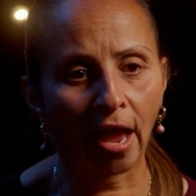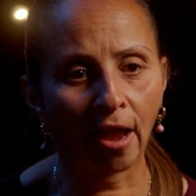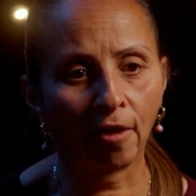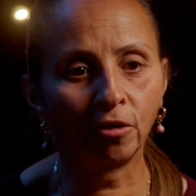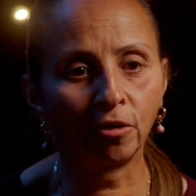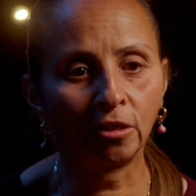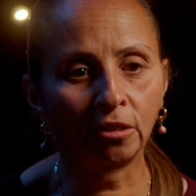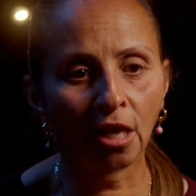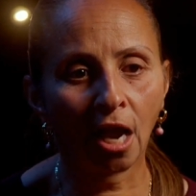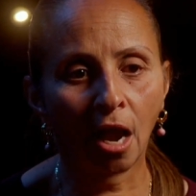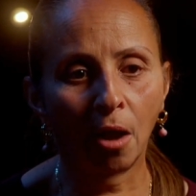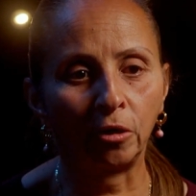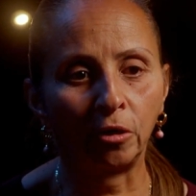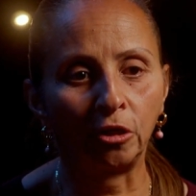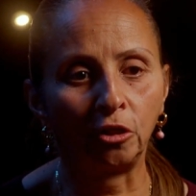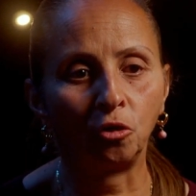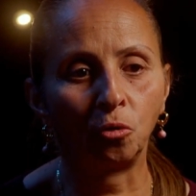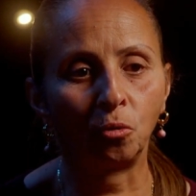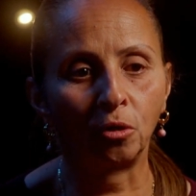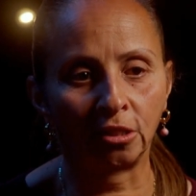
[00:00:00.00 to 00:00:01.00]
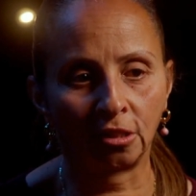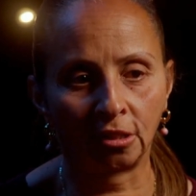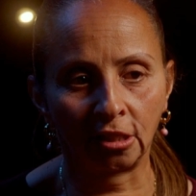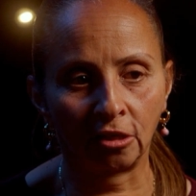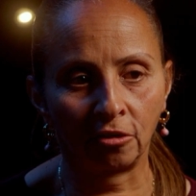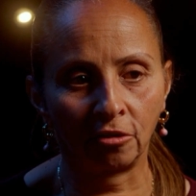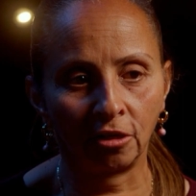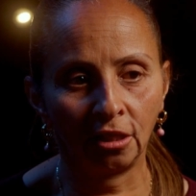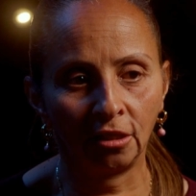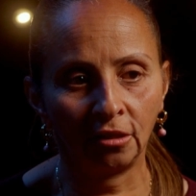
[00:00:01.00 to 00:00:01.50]
Every time we do a
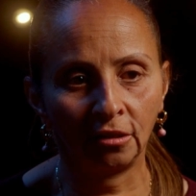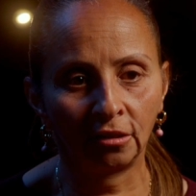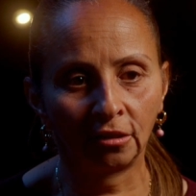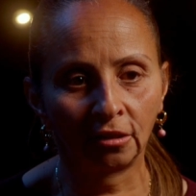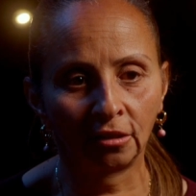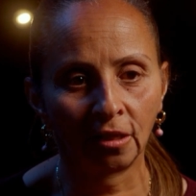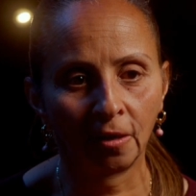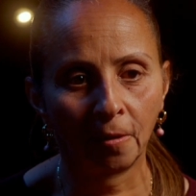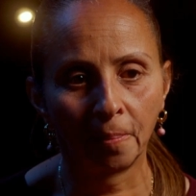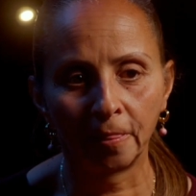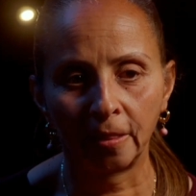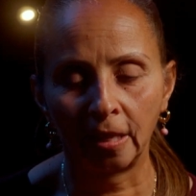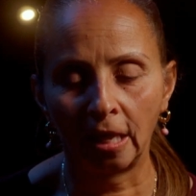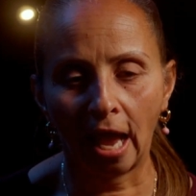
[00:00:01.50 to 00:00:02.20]
series,